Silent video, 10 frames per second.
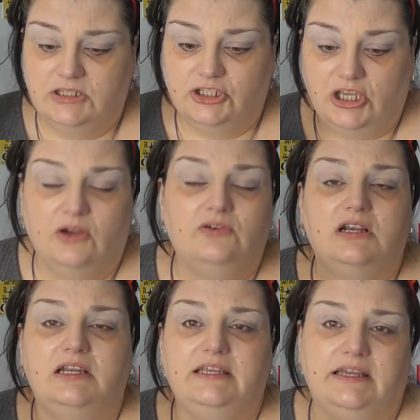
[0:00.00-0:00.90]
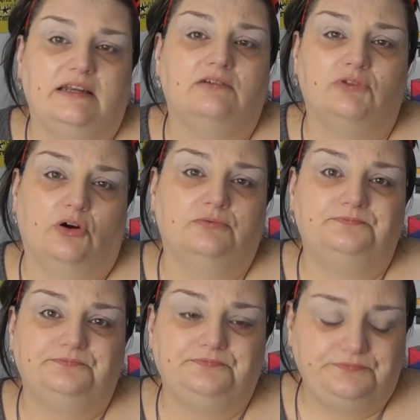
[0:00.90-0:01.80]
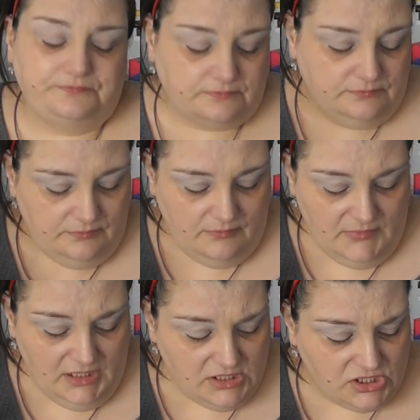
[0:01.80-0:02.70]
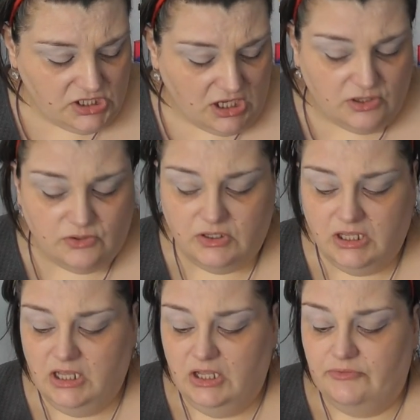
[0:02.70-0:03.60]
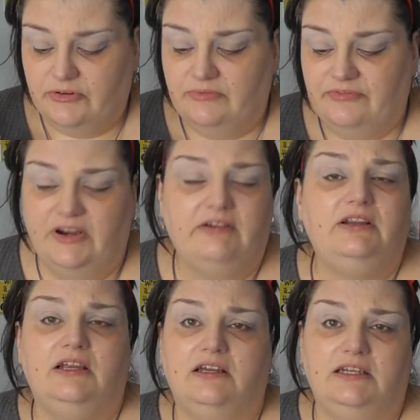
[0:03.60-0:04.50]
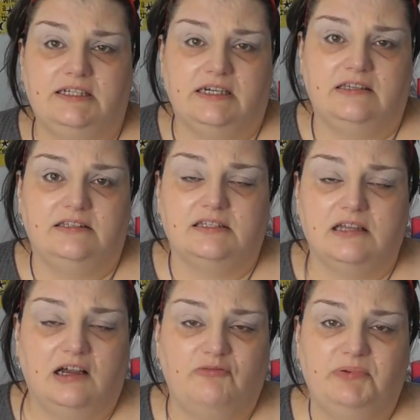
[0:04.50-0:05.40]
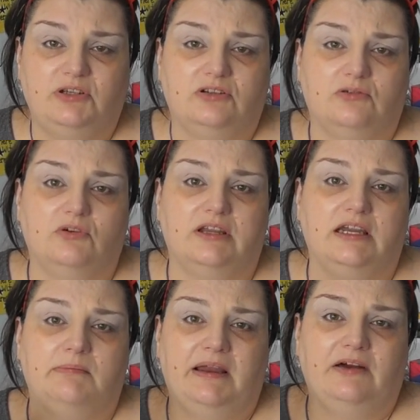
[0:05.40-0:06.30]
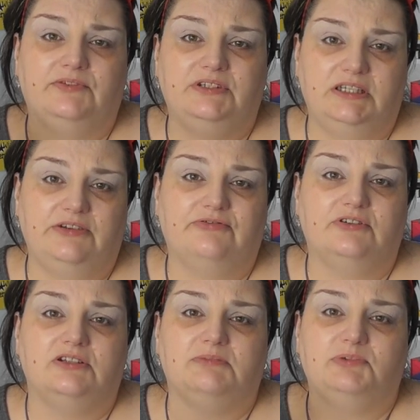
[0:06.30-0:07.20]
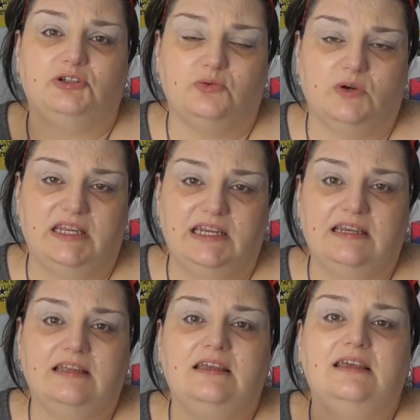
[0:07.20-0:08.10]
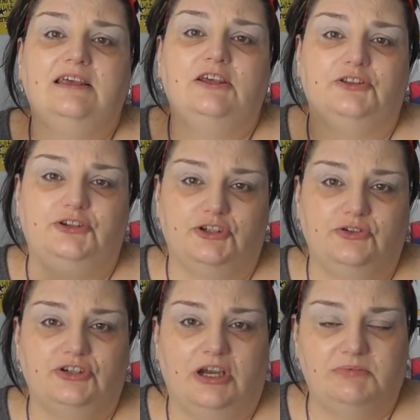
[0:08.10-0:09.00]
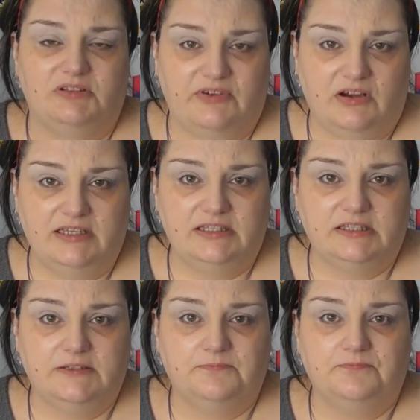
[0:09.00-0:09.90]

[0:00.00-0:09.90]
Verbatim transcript: totally get it wrong. So From very early days, I've been talking about the difference between the two types of eyes.